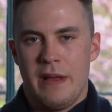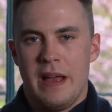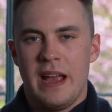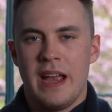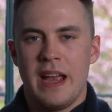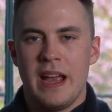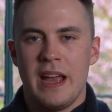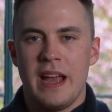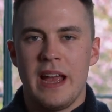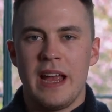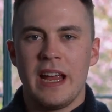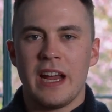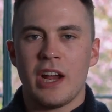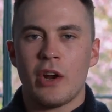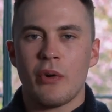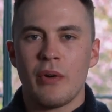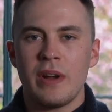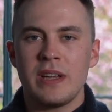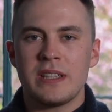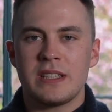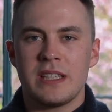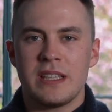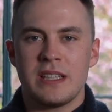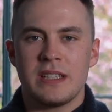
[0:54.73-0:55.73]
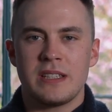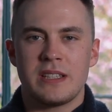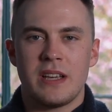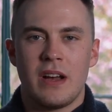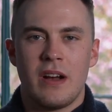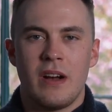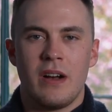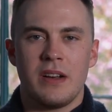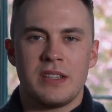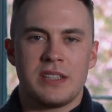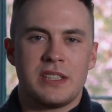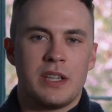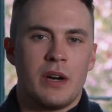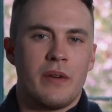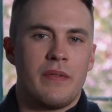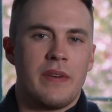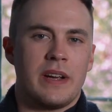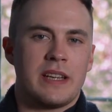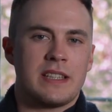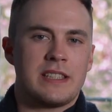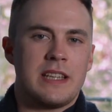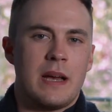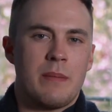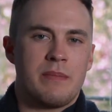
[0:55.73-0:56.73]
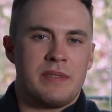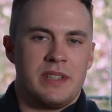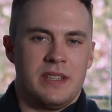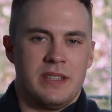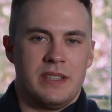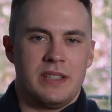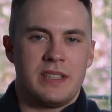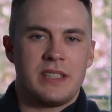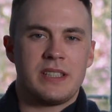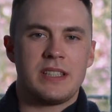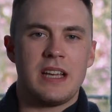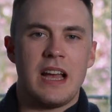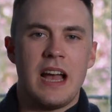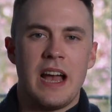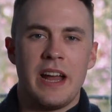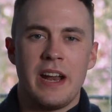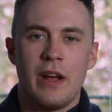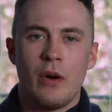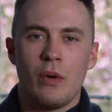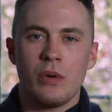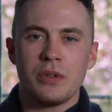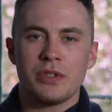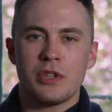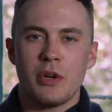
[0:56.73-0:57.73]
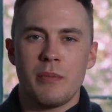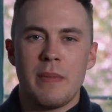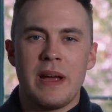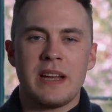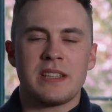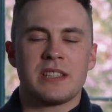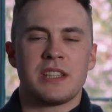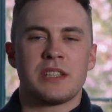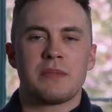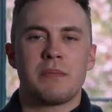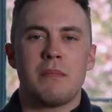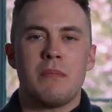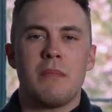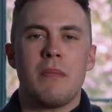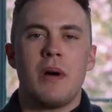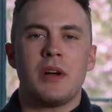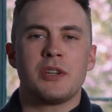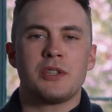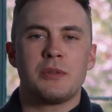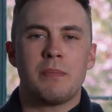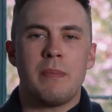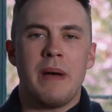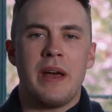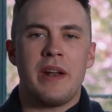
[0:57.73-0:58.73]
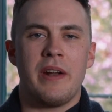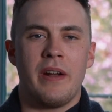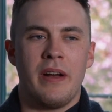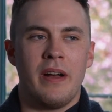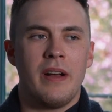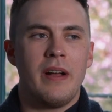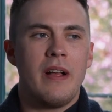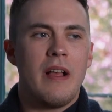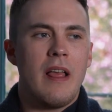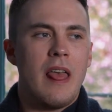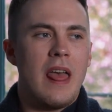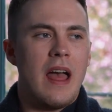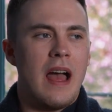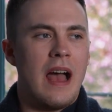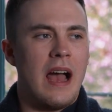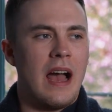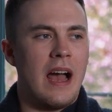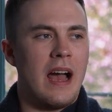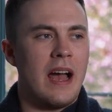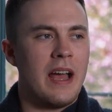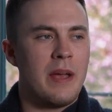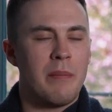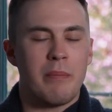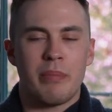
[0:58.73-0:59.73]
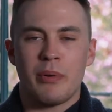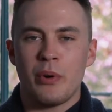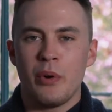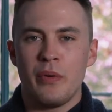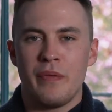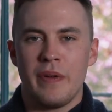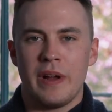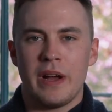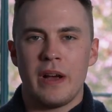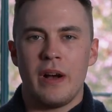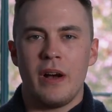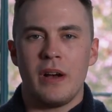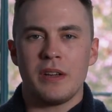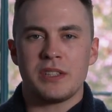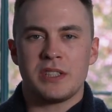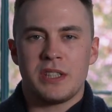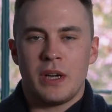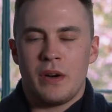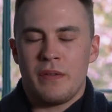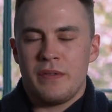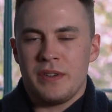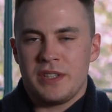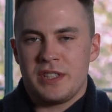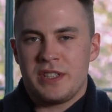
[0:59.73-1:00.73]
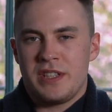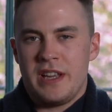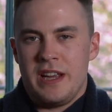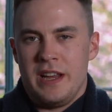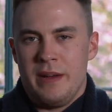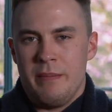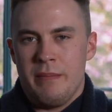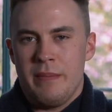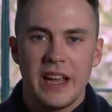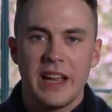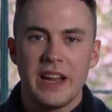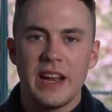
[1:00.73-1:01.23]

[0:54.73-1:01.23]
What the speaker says: it increases our self-acceptance, and it also makes us much better at improving our self-esteem.